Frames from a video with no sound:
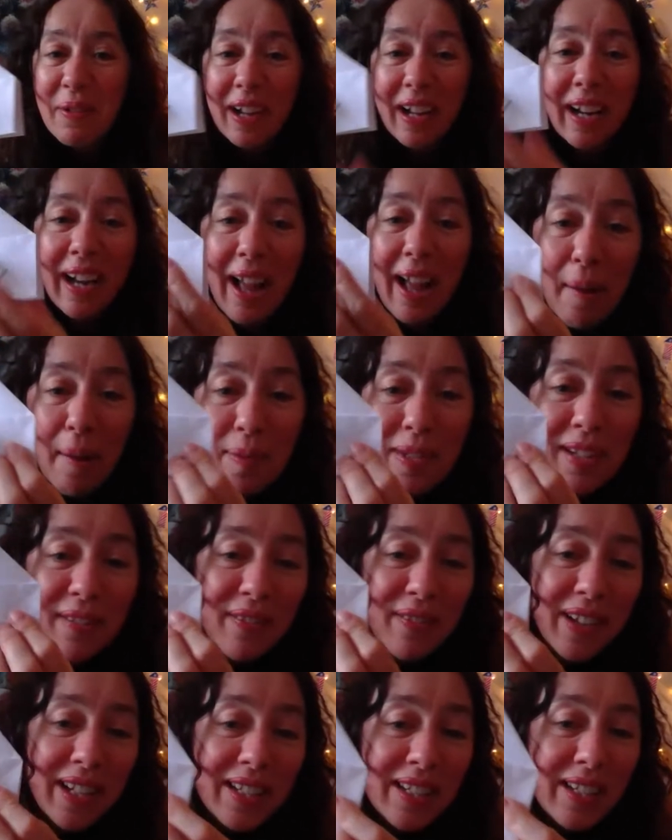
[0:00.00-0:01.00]
would collapse
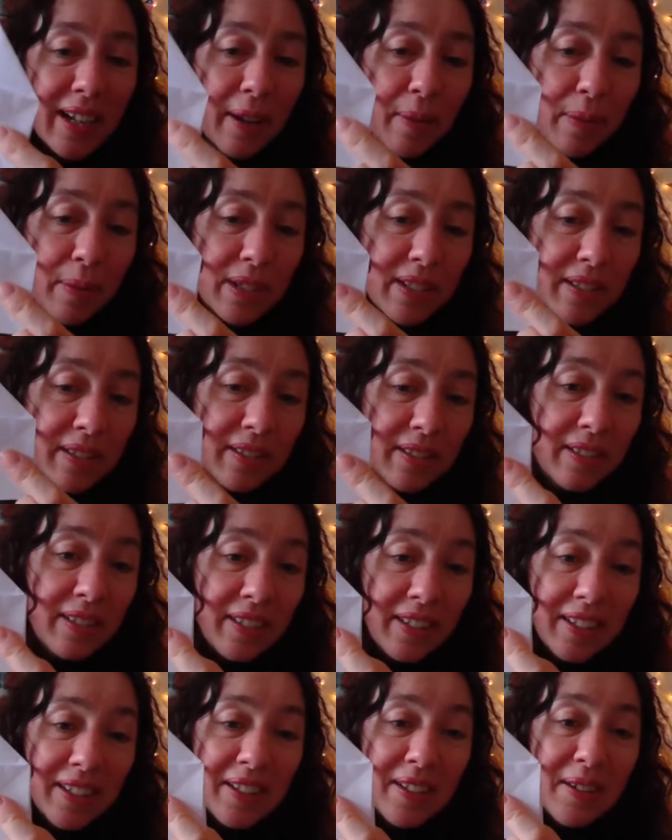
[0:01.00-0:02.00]
if the internet wasn't
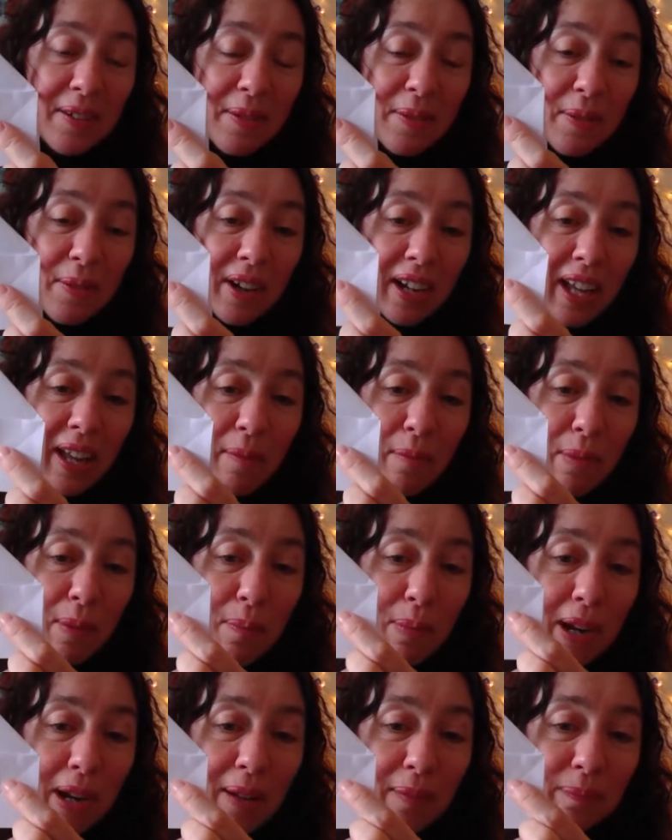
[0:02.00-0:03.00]
working
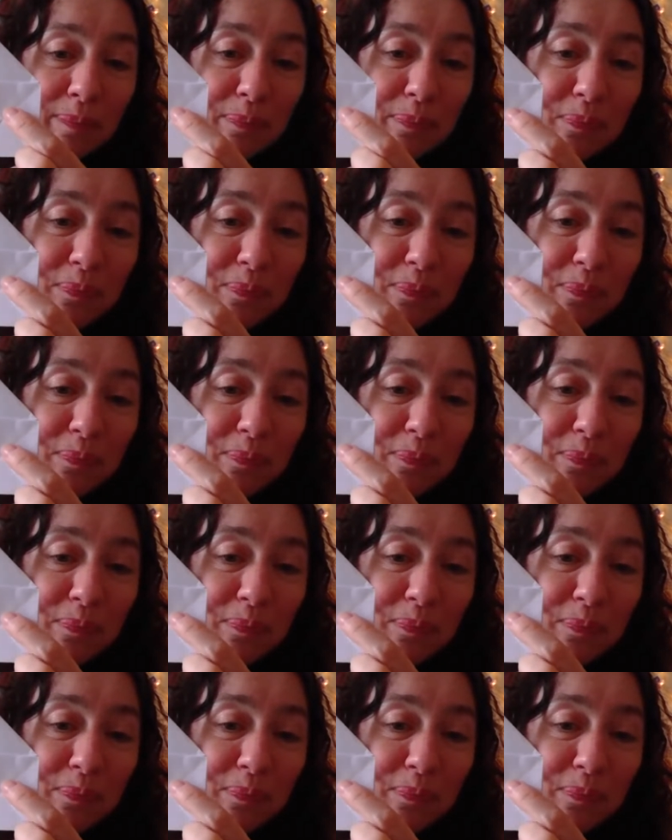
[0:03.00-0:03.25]
properly.